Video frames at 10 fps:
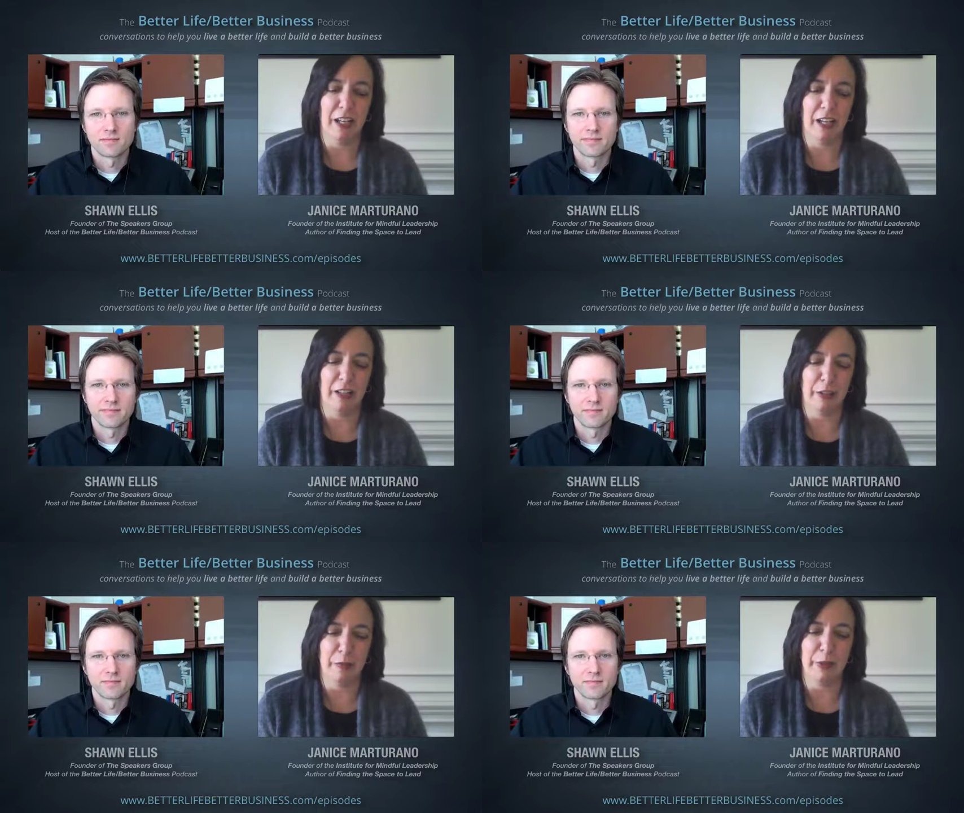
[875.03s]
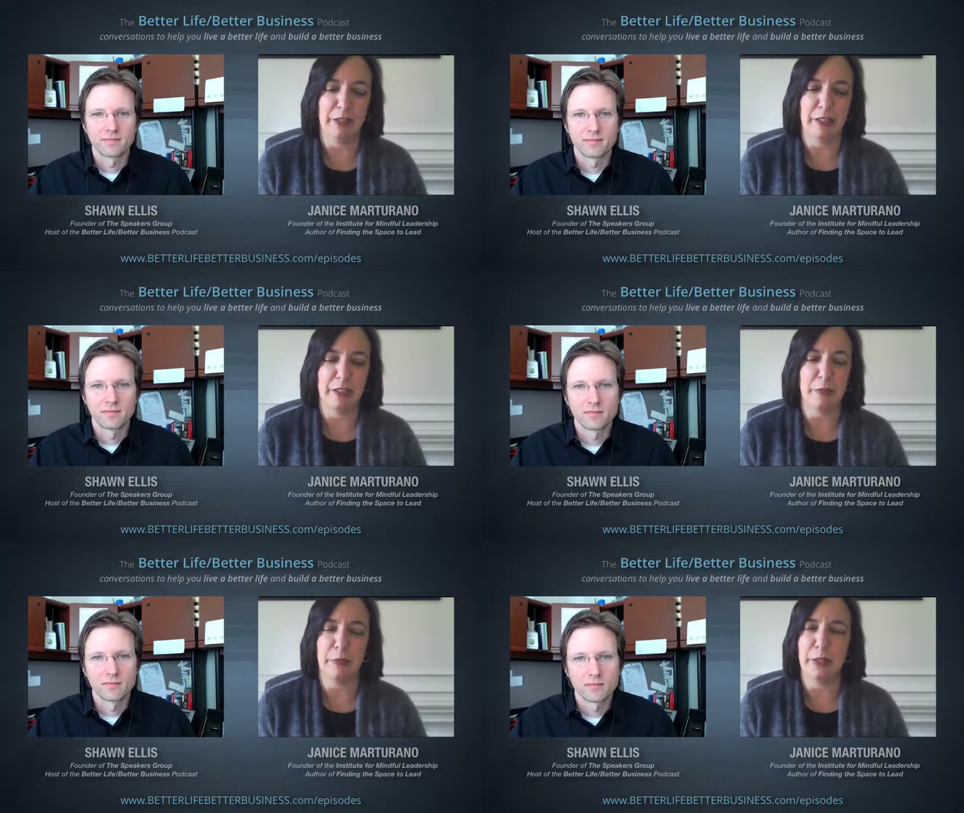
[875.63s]
Speaker 1: uh, the
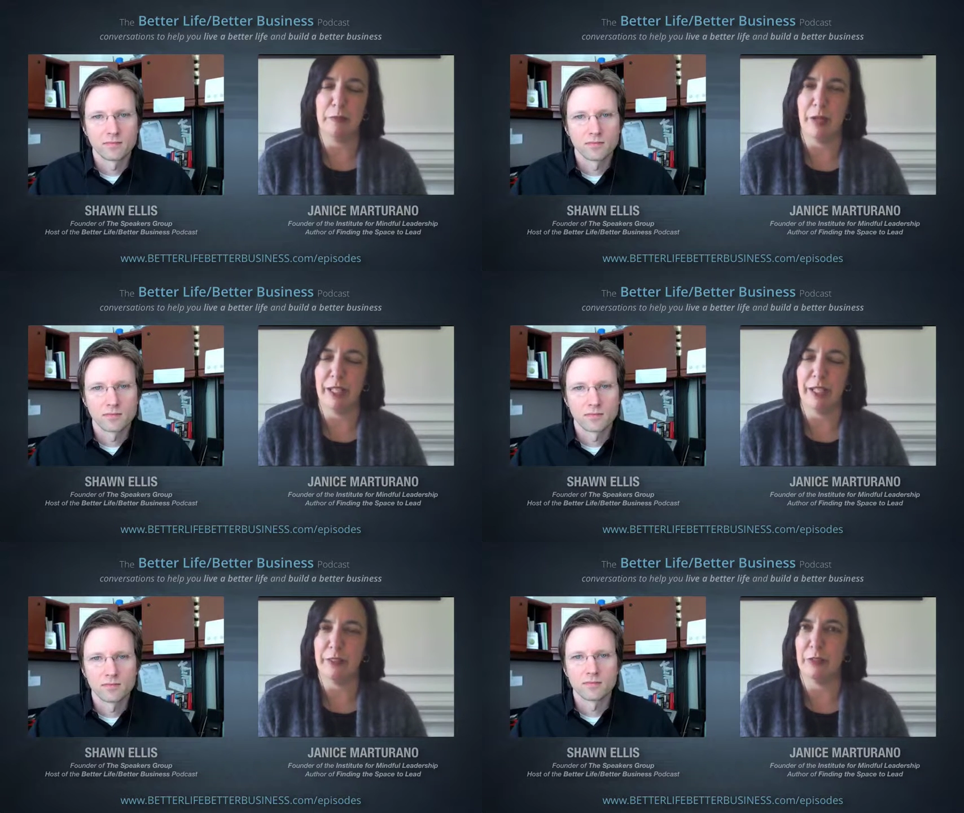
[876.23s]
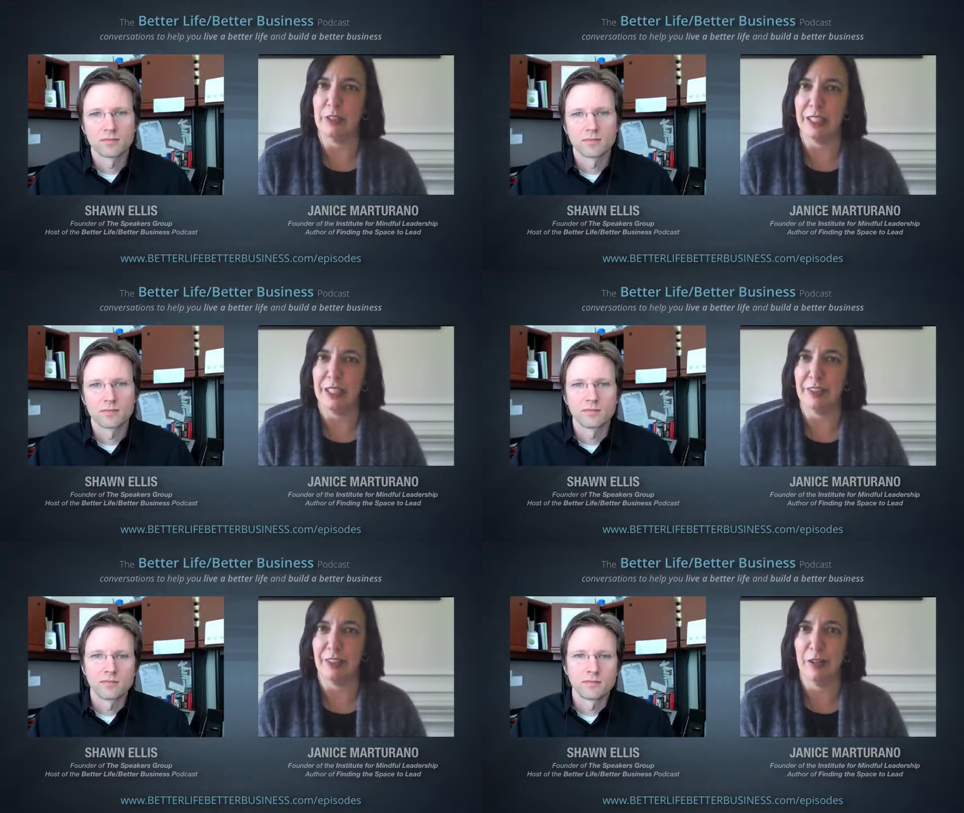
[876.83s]
ability to be a mindful
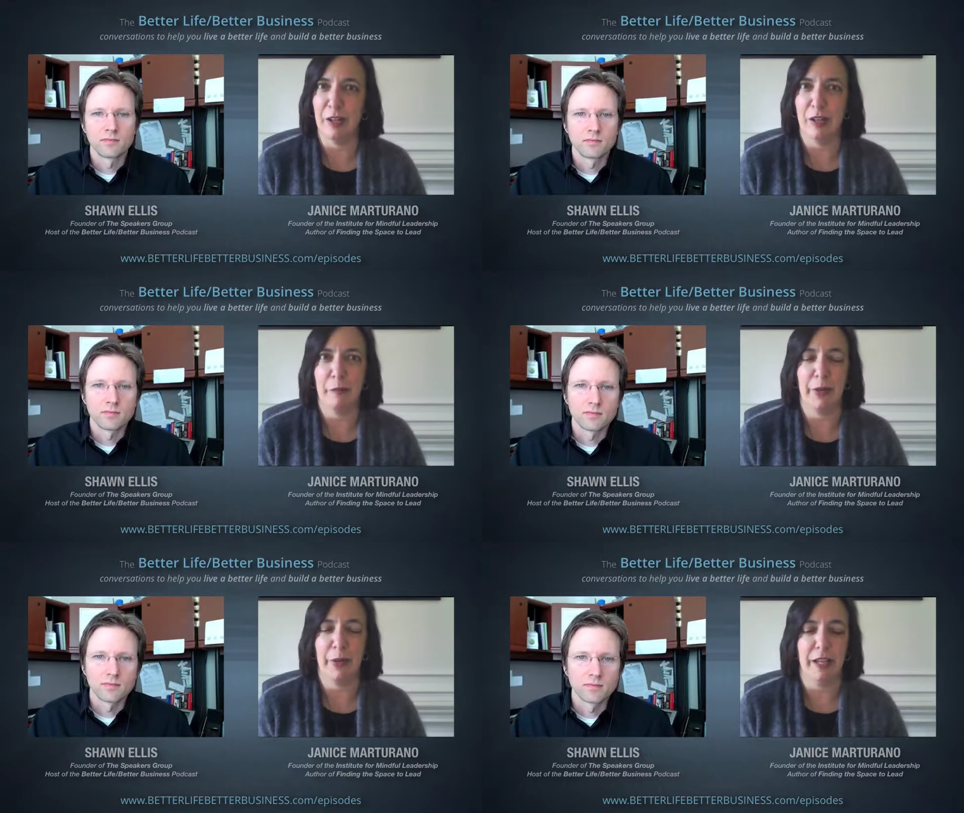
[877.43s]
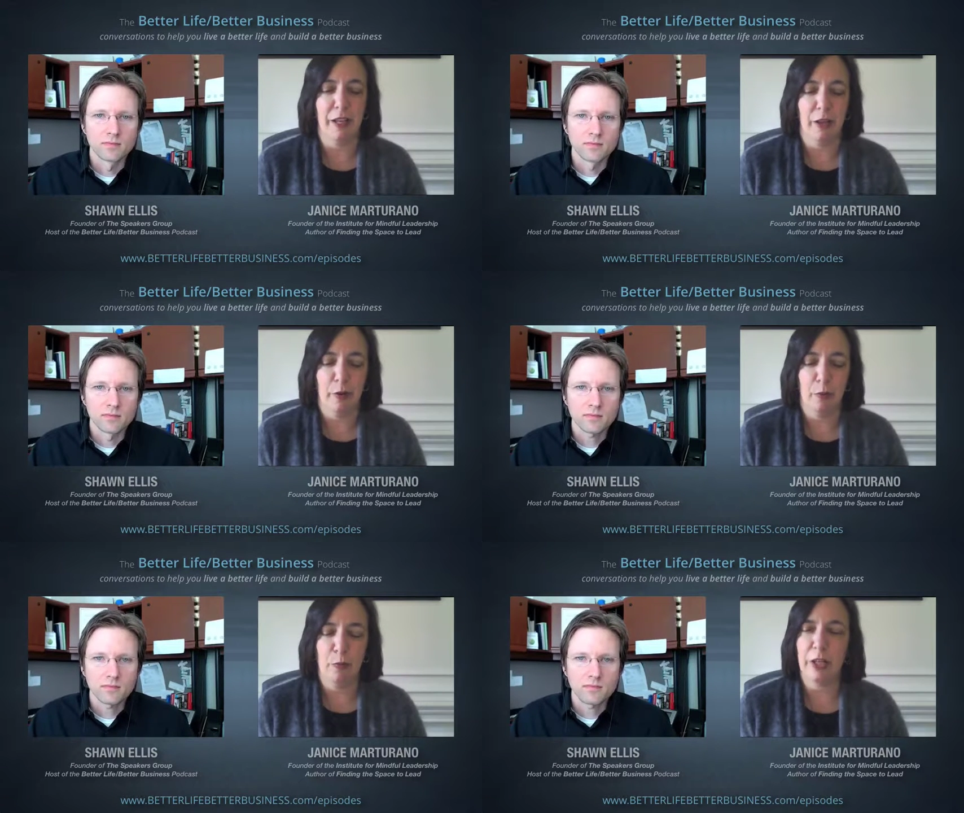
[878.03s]
leader by
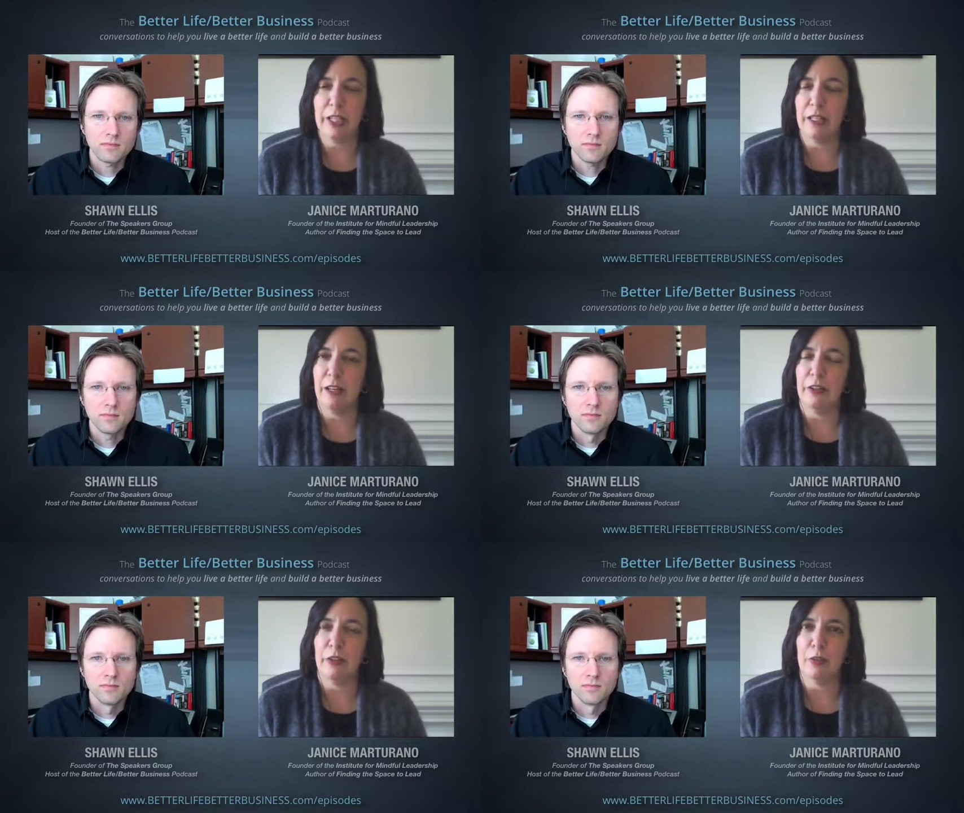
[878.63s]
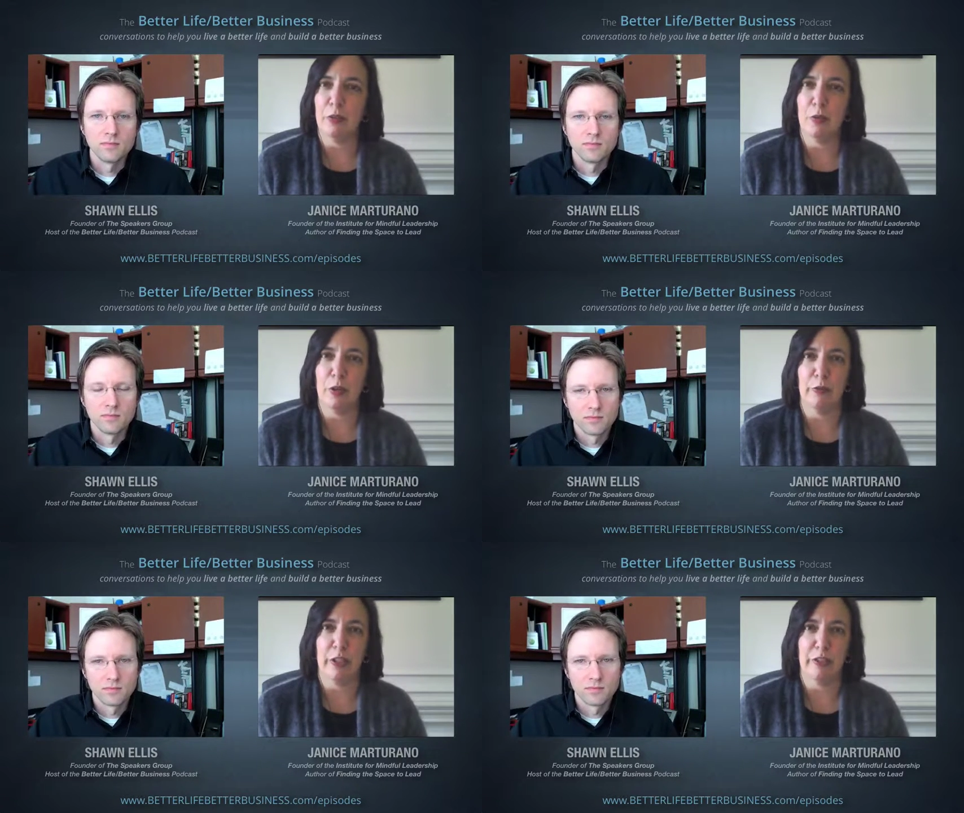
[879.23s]
working on those
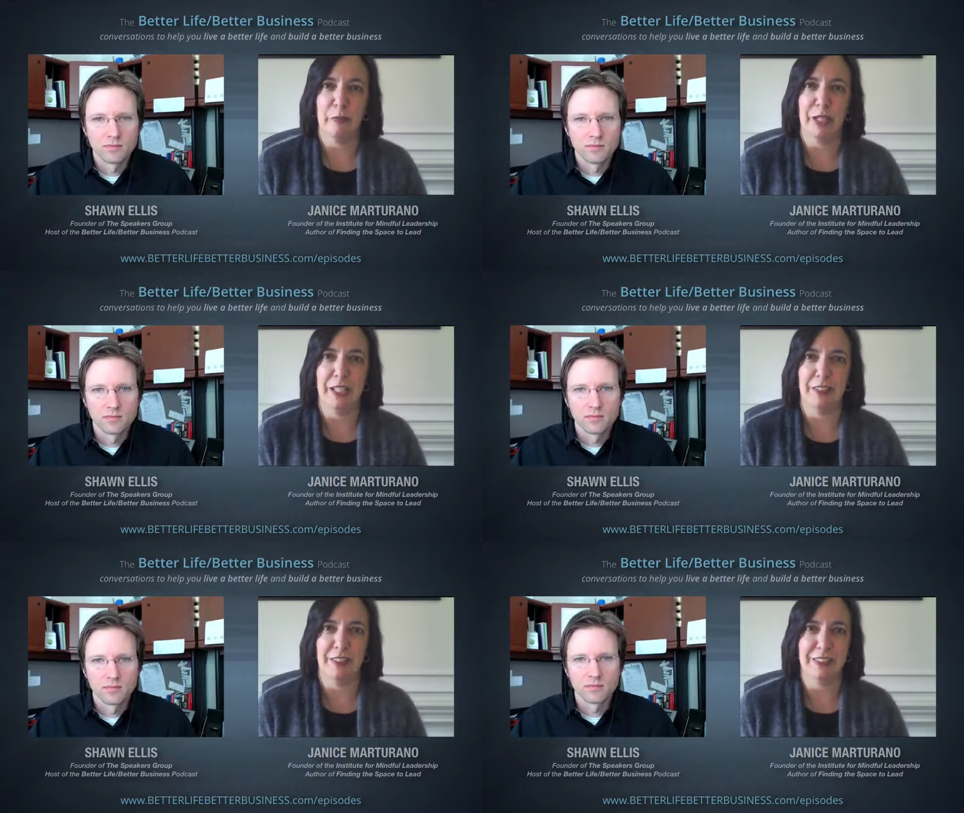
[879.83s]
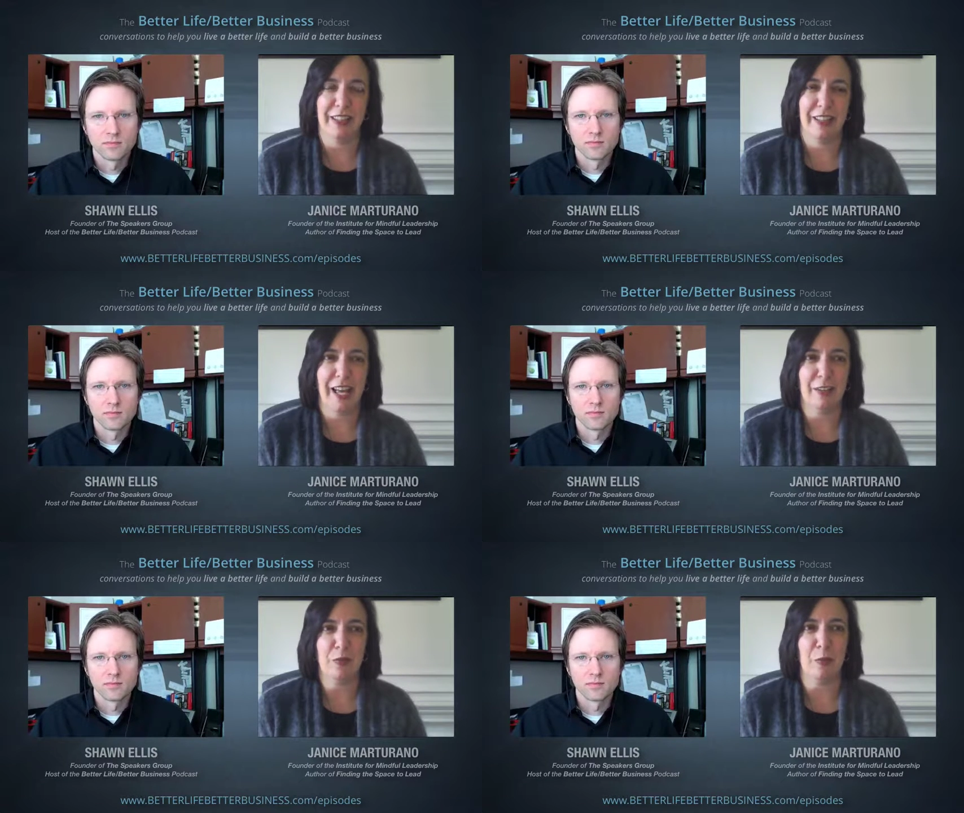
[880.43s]
four fundamentals,
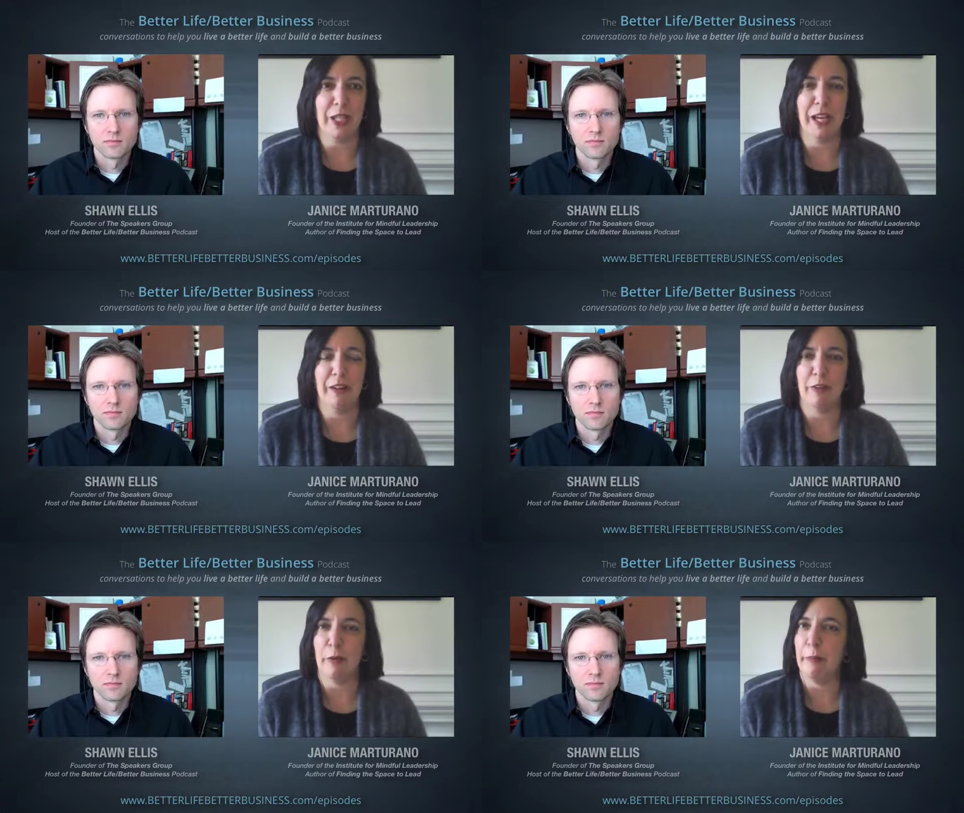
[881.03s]
that's when we have our